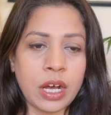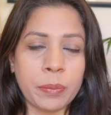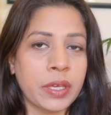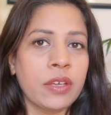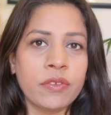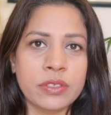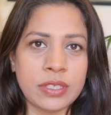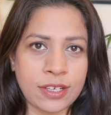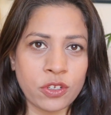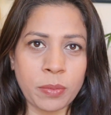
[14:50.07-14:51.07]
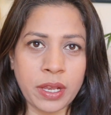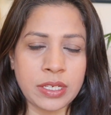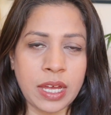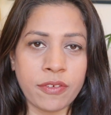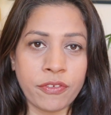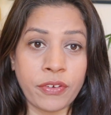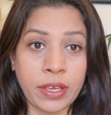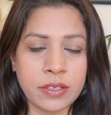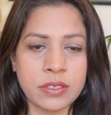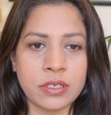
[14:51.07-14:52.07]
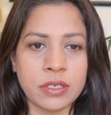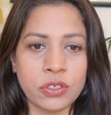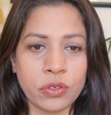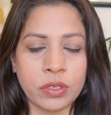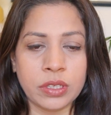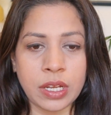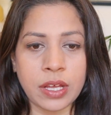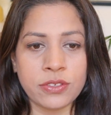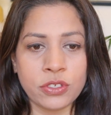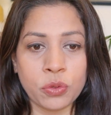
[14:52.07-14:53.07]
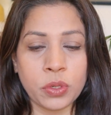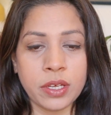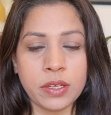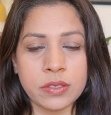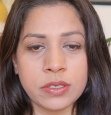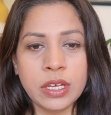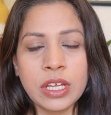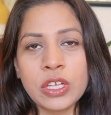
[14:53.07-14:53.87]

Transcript: upheavals that you might have faced during the last 2 years.